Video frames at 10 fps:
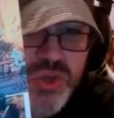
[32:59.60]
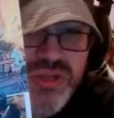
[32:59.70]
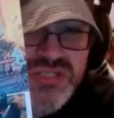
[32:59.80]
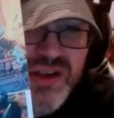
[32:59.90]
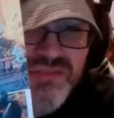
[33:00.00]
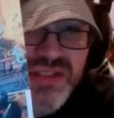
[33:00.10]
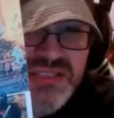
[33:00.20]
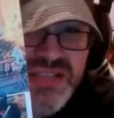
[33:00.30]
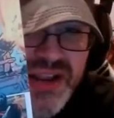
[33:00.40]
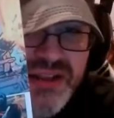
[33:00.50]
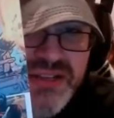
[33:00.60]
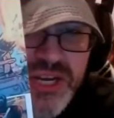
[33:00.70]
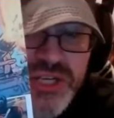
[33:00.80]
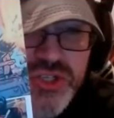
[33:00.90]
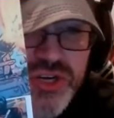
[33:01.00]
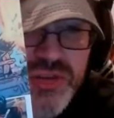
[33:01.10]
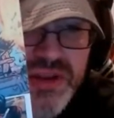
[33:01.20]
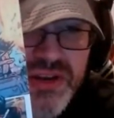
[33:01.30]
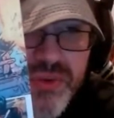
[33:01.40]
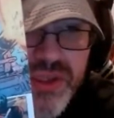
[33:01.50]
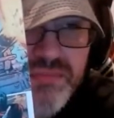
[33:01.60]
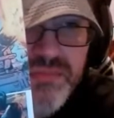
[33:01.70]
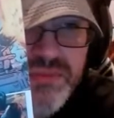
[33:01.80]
doing stuff that's not he shouldn't be doing.